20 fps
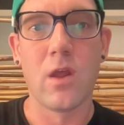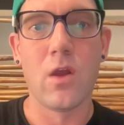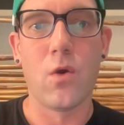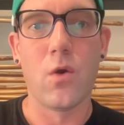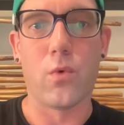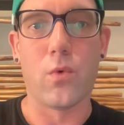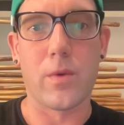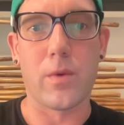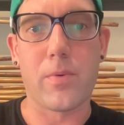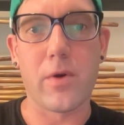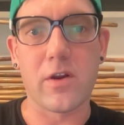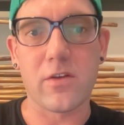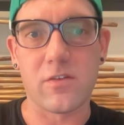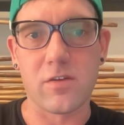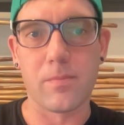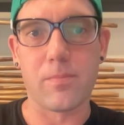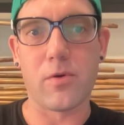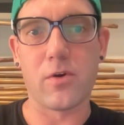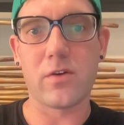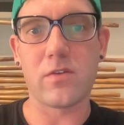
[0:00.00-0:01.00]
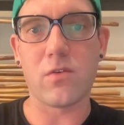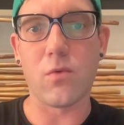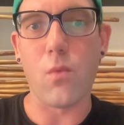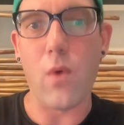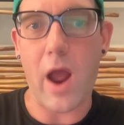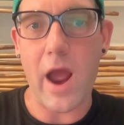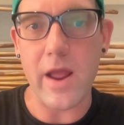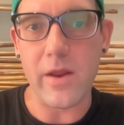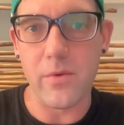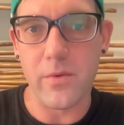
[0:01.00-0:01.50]
WordPress supports a
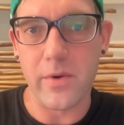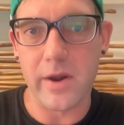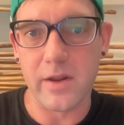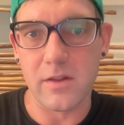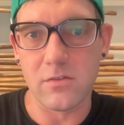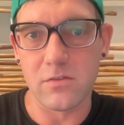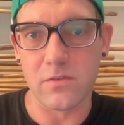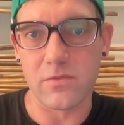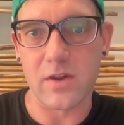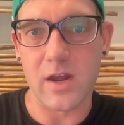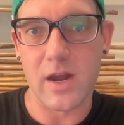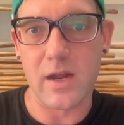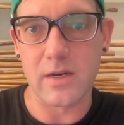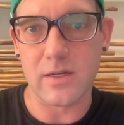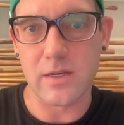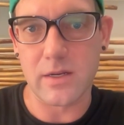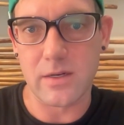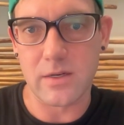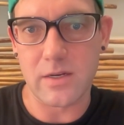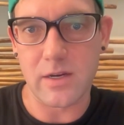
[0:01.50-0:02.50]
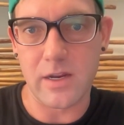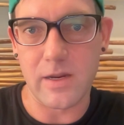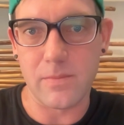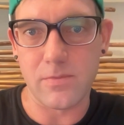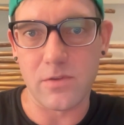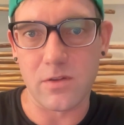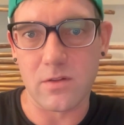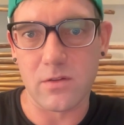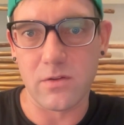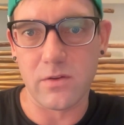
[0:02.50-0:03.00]
wide range of content
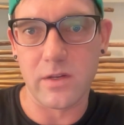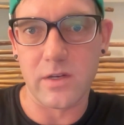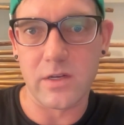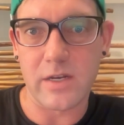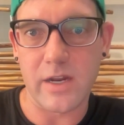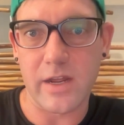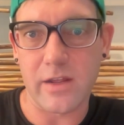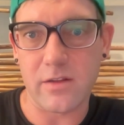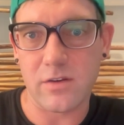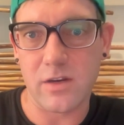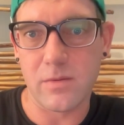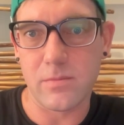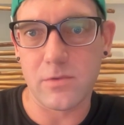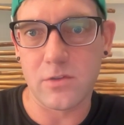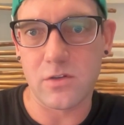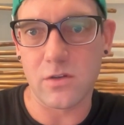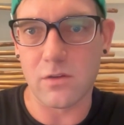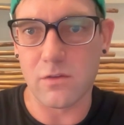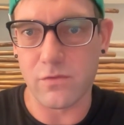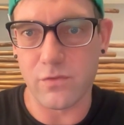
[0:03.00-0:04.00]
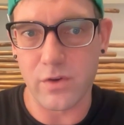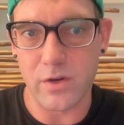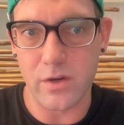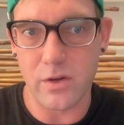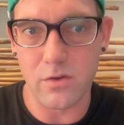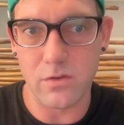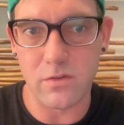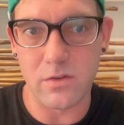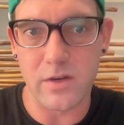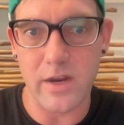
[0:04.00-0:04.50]
types, including text, images,
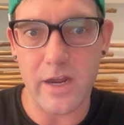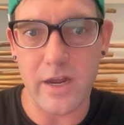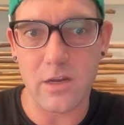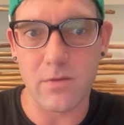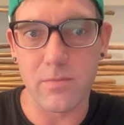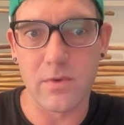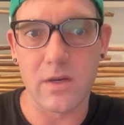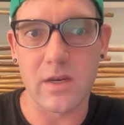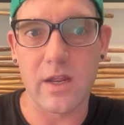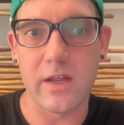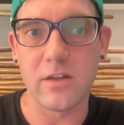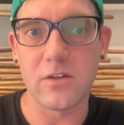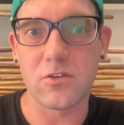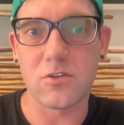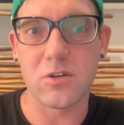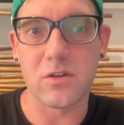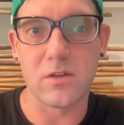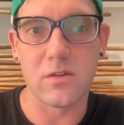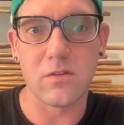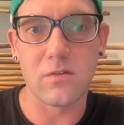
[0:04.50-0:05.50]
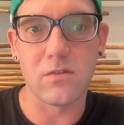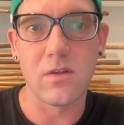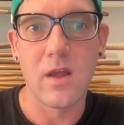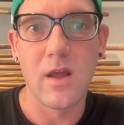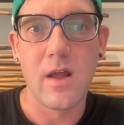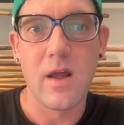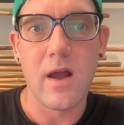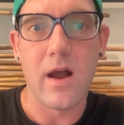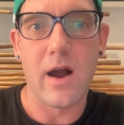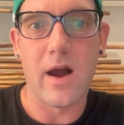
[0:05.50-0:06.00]
videos, and documentations.
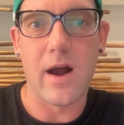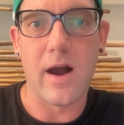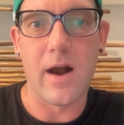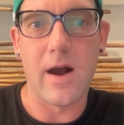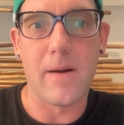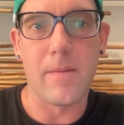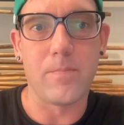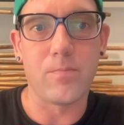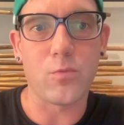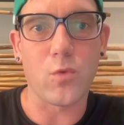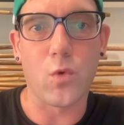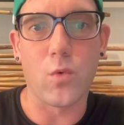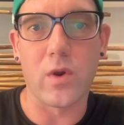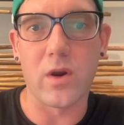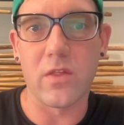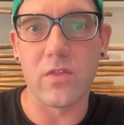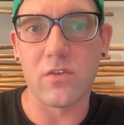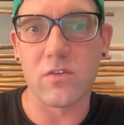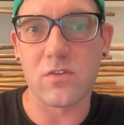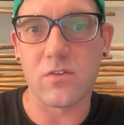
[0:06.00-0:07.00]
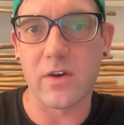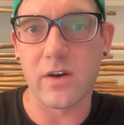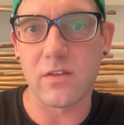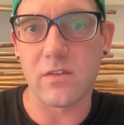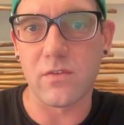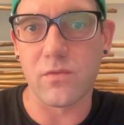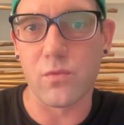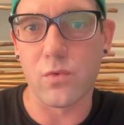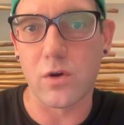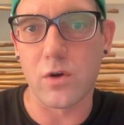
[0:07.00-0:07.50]
Um, one of the strengths
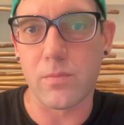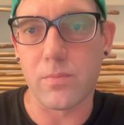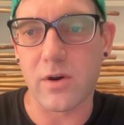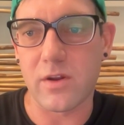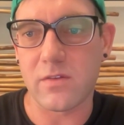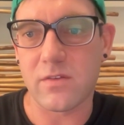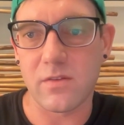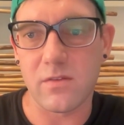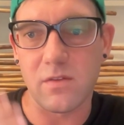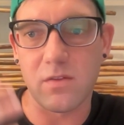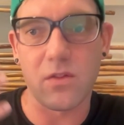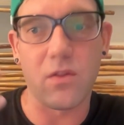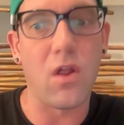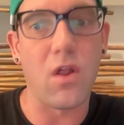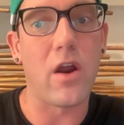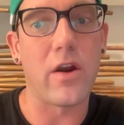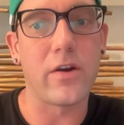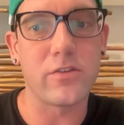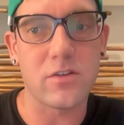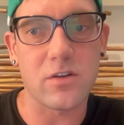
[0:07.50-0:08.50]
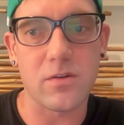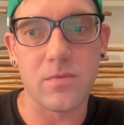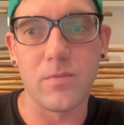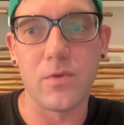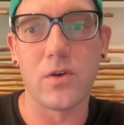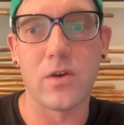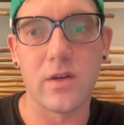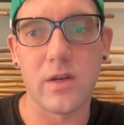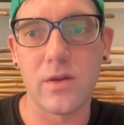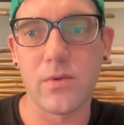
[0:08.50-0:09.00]
of WordPress is a large
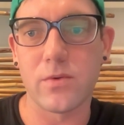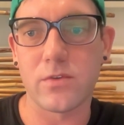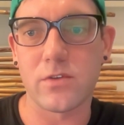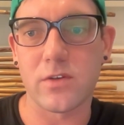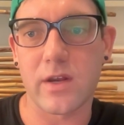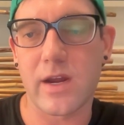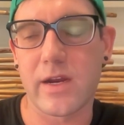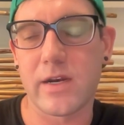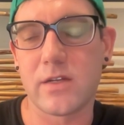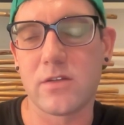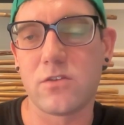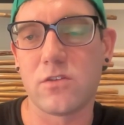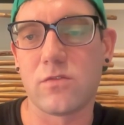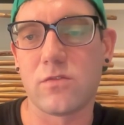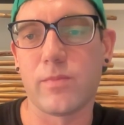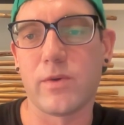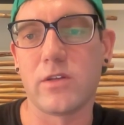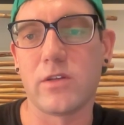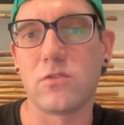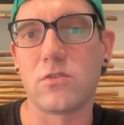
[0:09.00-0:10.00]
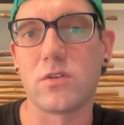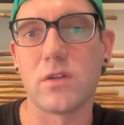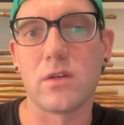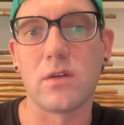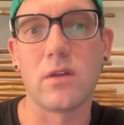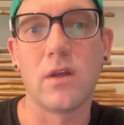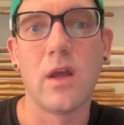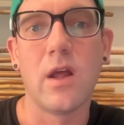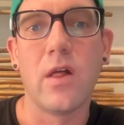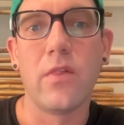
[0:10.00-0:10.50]
community, which I kind of just
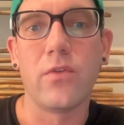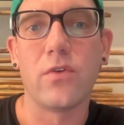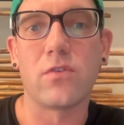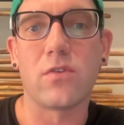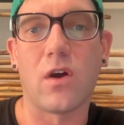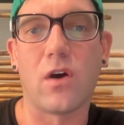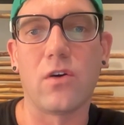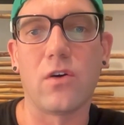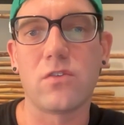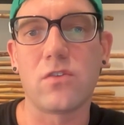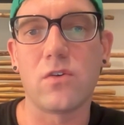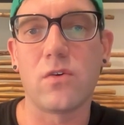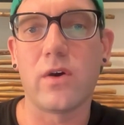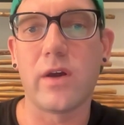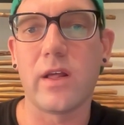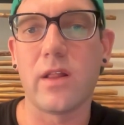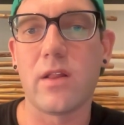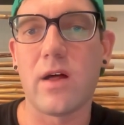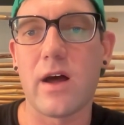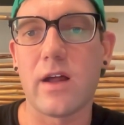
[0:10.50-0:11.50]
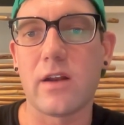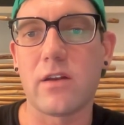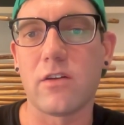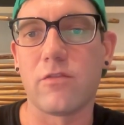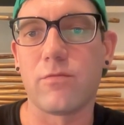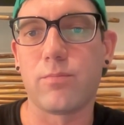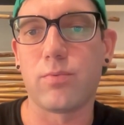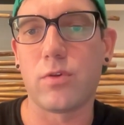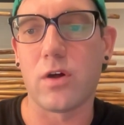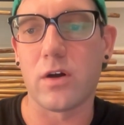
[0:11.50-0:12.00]
mentioned. There's also a lot
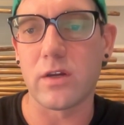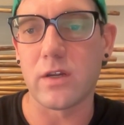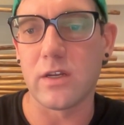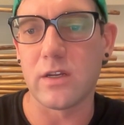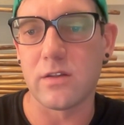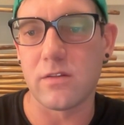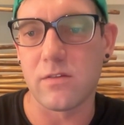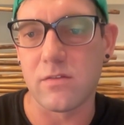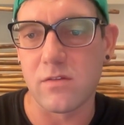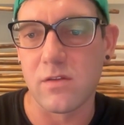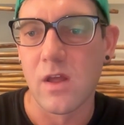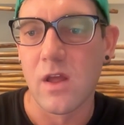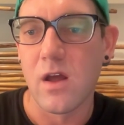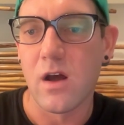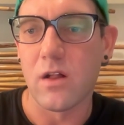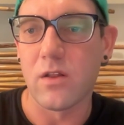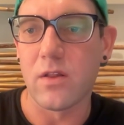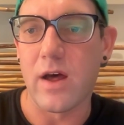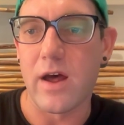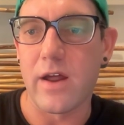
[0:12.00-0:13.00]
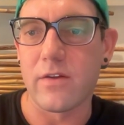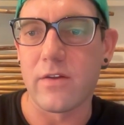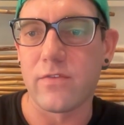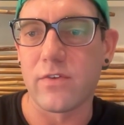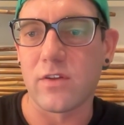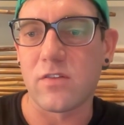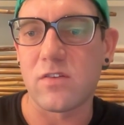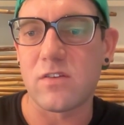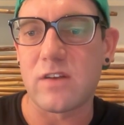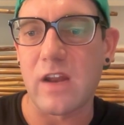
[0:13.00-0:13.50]
of plugins, a lot of
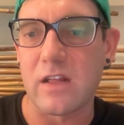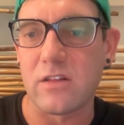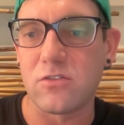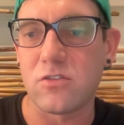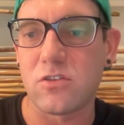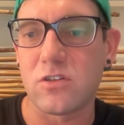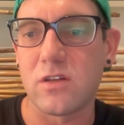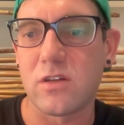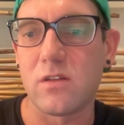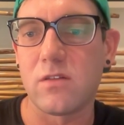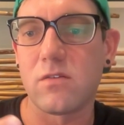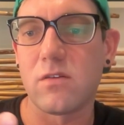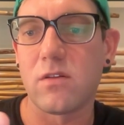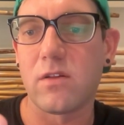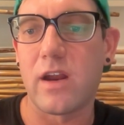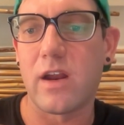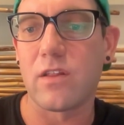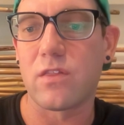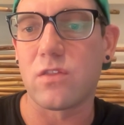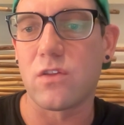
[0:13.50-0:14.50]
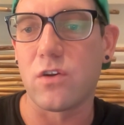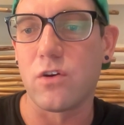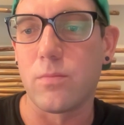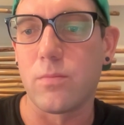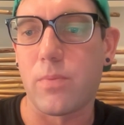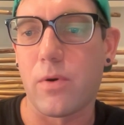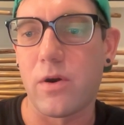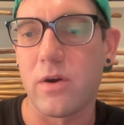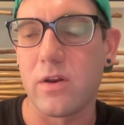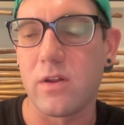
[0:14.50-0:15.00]
extensions, a lot of third
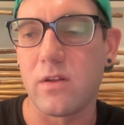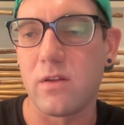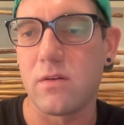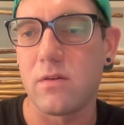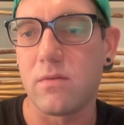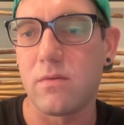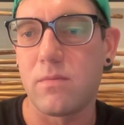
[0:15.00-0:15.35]
party